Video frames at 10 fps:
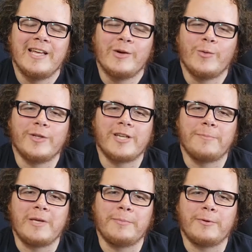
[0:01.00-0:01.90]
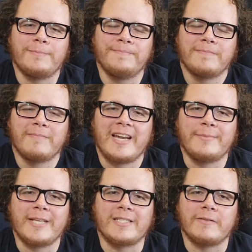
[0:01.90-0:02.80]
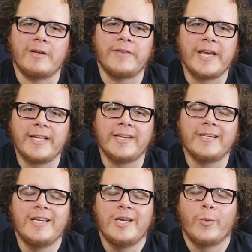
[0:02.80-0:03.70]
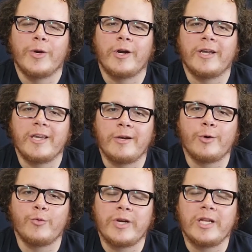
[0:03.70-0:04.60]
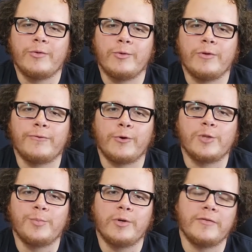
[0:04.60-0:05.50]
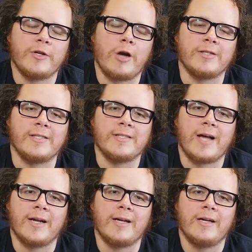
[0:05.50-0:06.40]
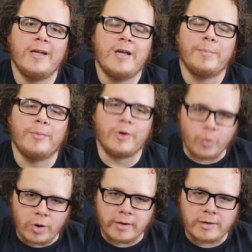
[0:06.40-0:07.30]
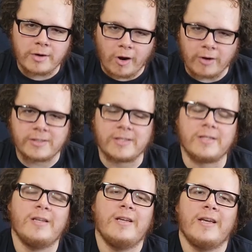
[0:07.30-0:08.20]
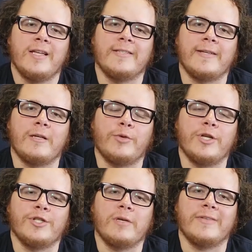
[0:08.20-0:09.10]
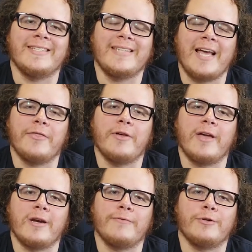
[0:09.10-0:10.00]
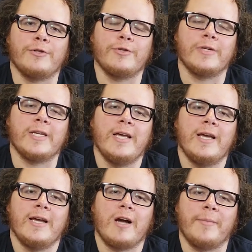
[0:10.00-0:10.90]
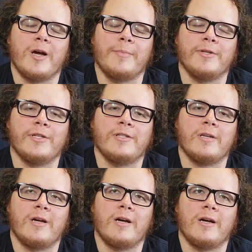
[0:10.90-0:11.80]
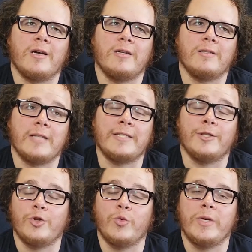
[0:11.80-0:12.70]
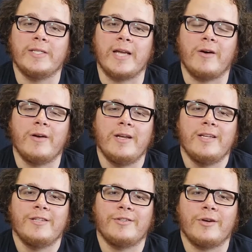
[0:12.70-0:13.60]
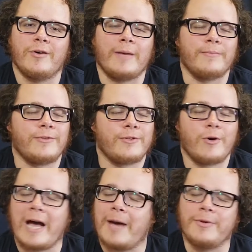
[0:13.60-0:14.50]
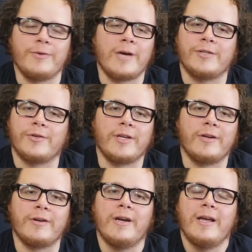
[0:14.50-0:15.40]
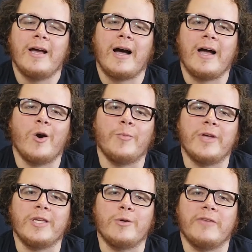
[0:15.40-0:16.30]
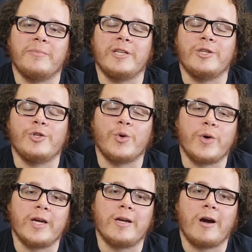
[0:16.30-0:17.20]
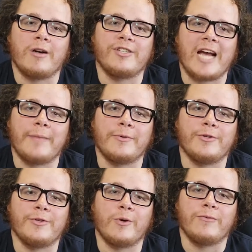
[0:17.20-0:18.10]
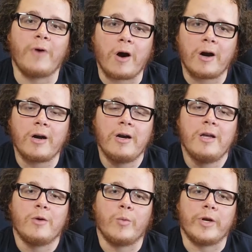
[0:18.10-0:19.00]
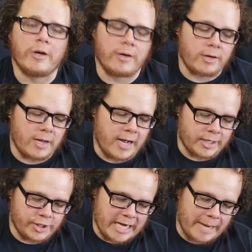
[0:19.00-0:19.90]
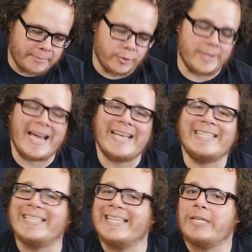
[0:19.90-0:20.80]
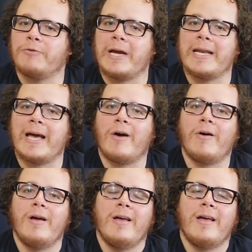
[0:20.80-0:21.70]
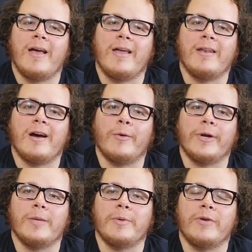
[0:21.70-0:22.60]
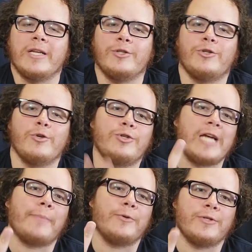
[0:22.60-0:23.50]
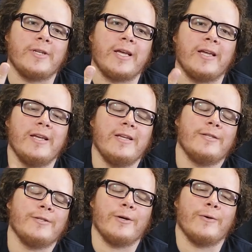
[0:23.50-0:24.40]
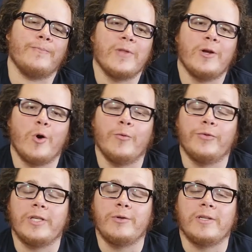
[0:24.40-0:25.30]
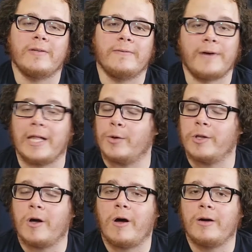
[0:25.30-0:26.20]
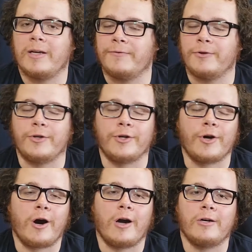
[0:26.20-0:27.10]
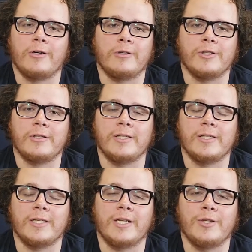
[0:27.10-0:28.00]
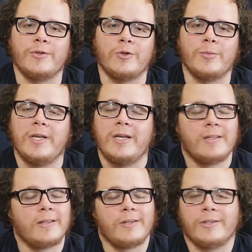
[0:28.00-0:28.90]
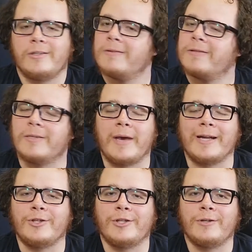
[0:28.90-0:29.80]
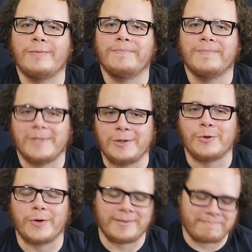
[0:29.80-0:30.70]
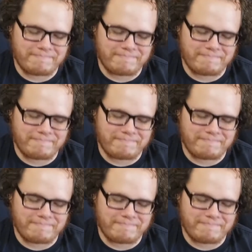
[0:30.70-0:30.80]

What's up, people? My name is Estevan Vega. We are here reading through the first book of the Arson saga, Book 1, Arson, in celebration of its 10th anniversary, coming up in just less than 2 weeks now. So I'm so happy you guys are here. I hope that you have been enjoying our chapters so far. We are on chapter 19 right now, and we're going to be reading 2 chapters today. So hopefully you can follow along. If you're in your car or just listening on YouTube, then just sit back and chill. Enjoy.